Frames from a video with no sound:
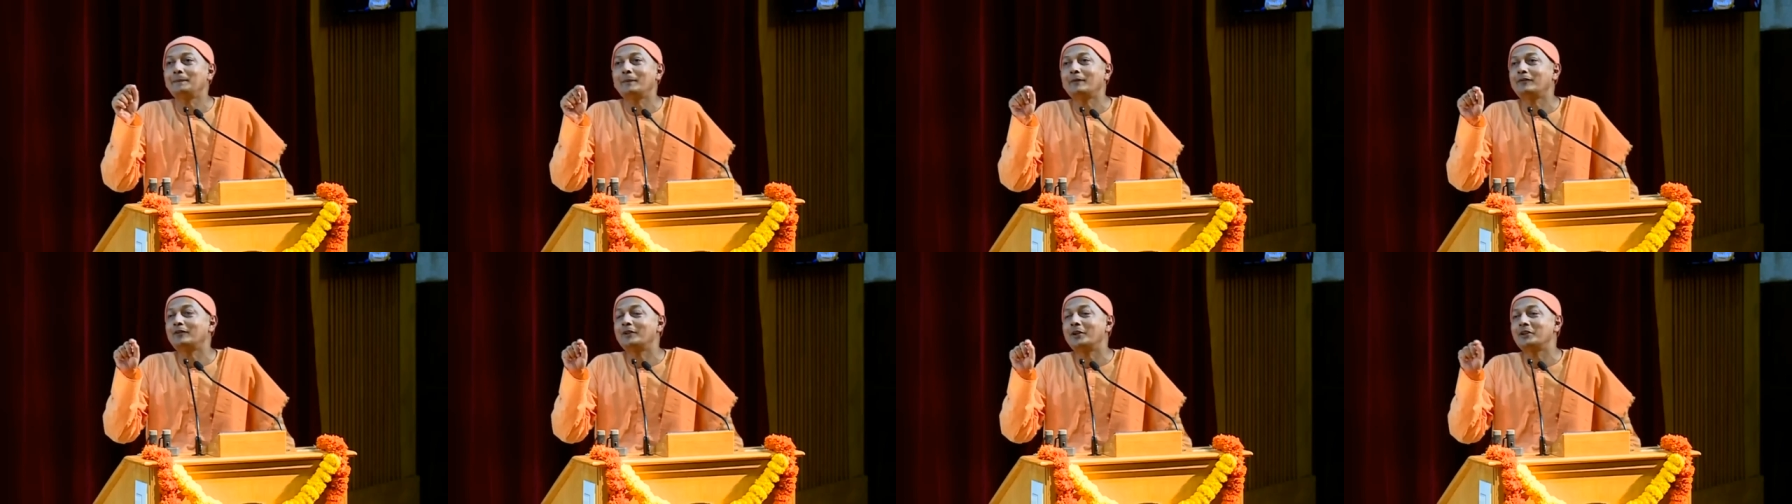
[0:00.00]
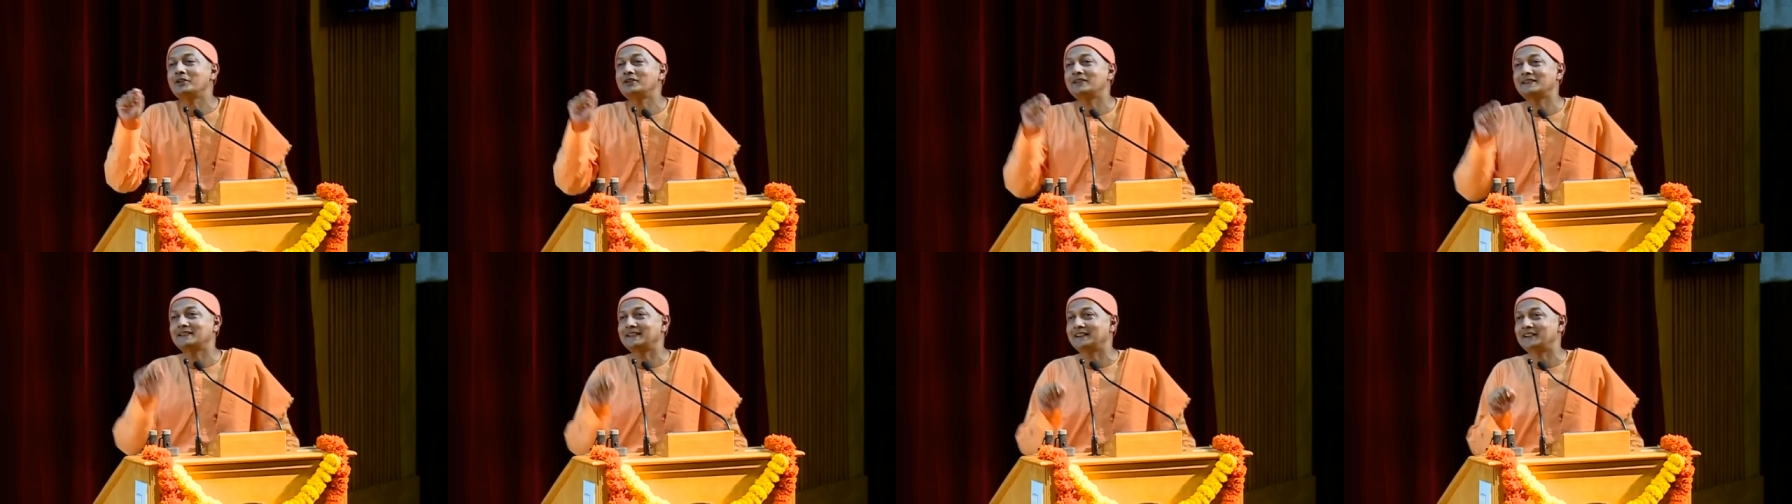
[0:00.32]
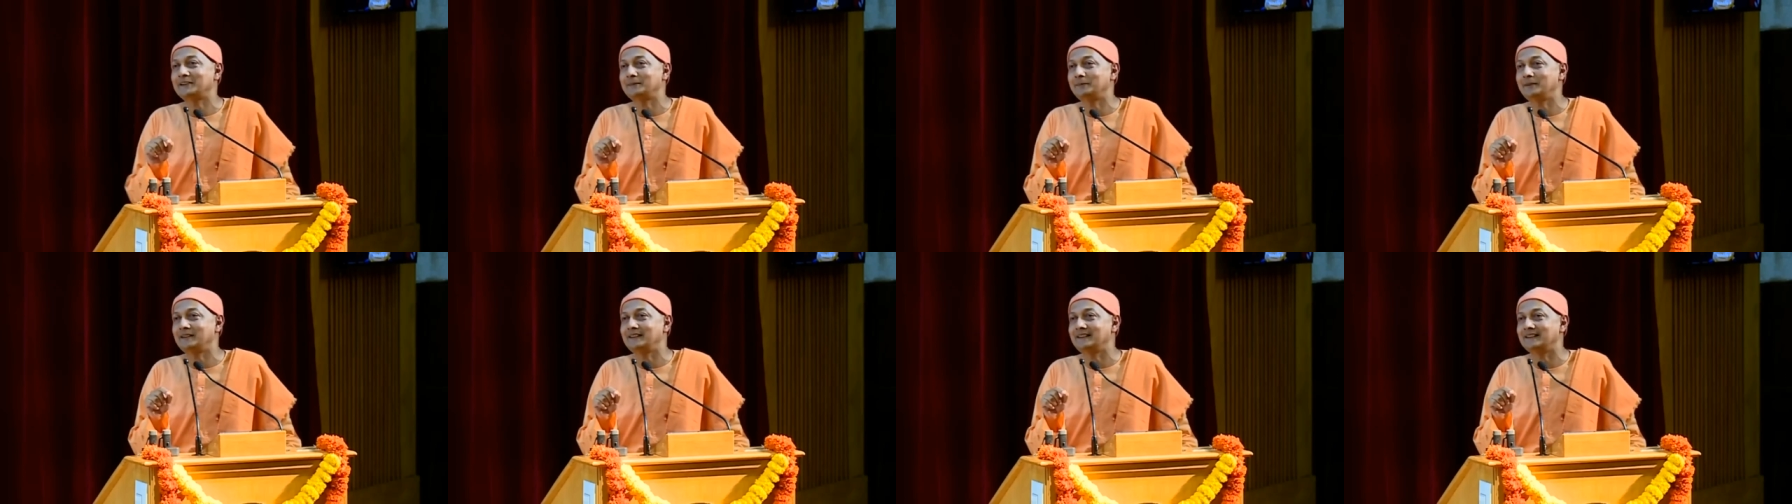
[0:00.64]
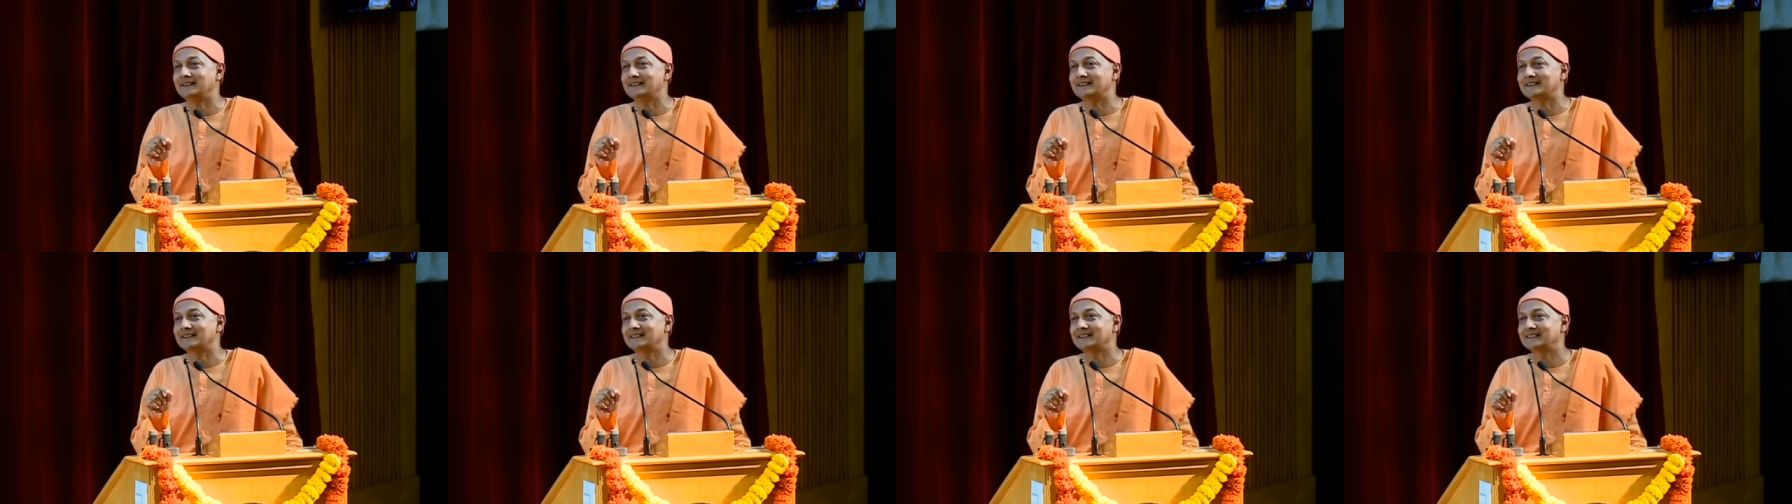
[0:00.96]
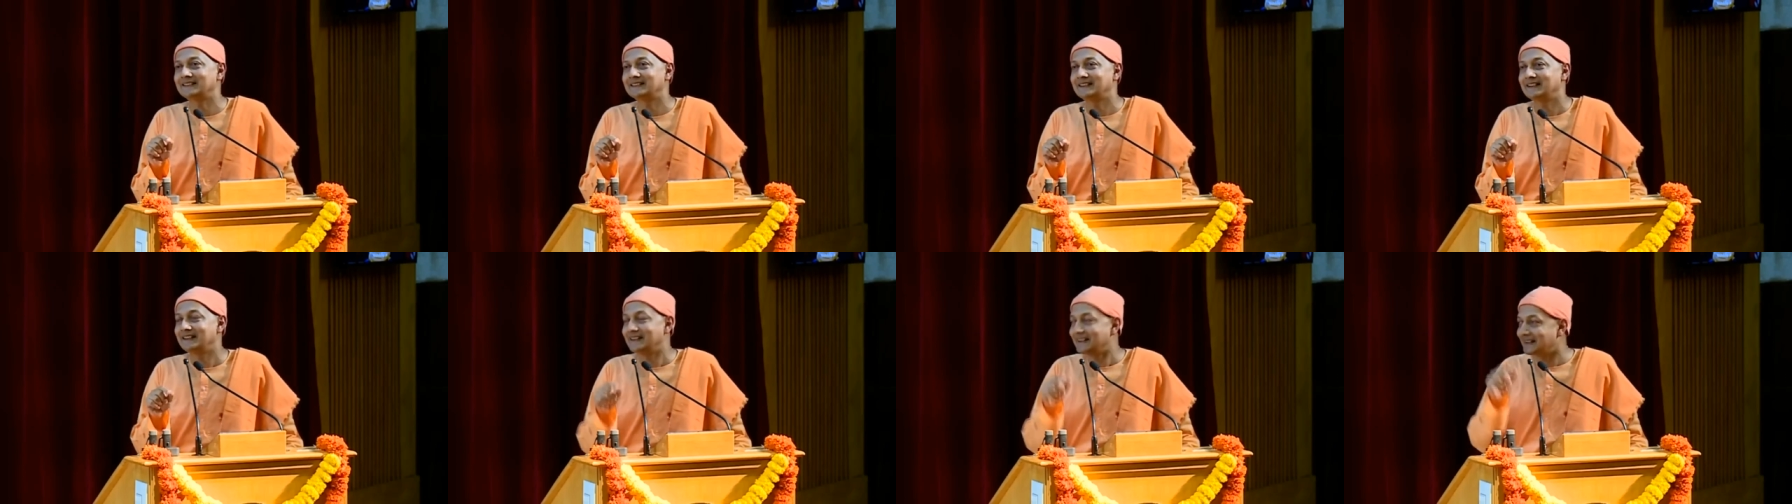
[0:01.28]
of conscious experience
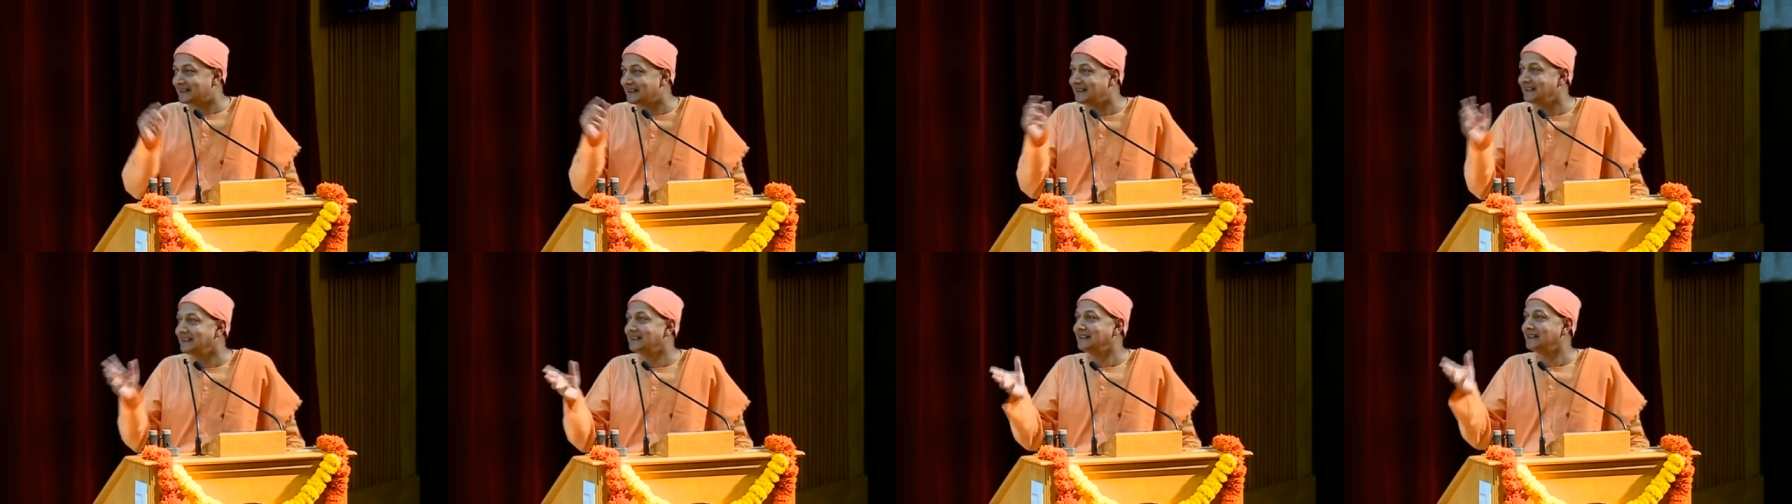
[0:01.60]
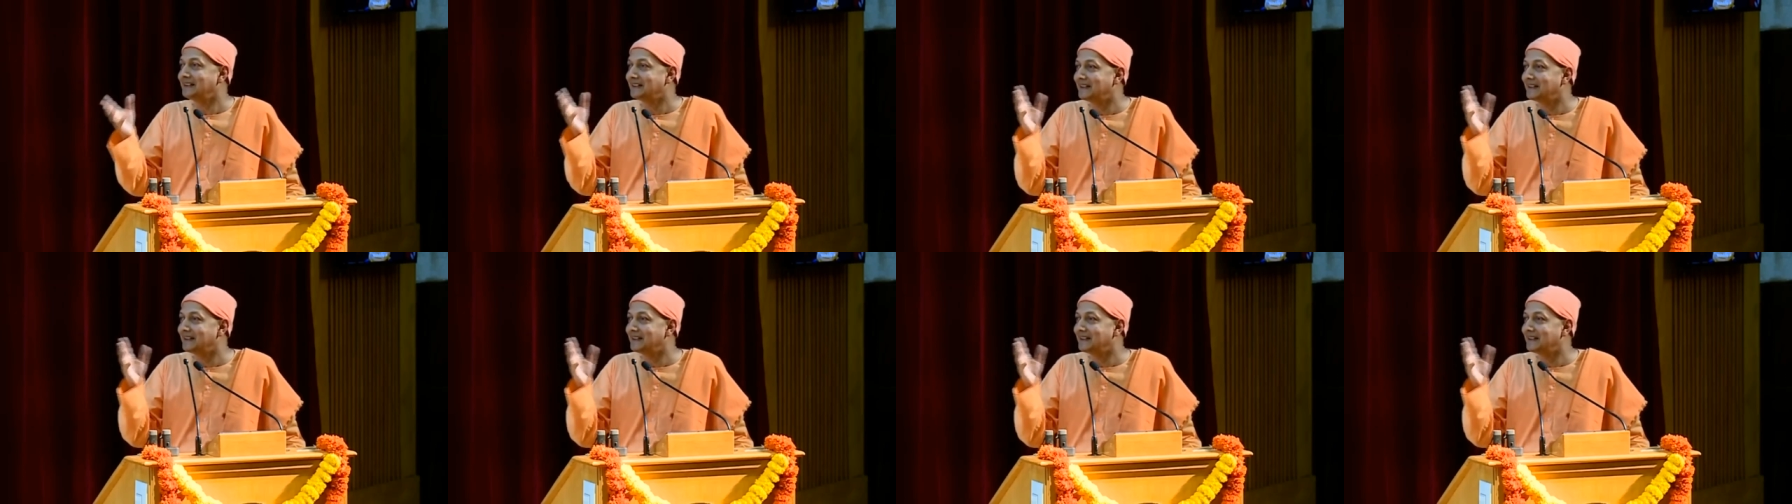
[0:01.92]
seeing,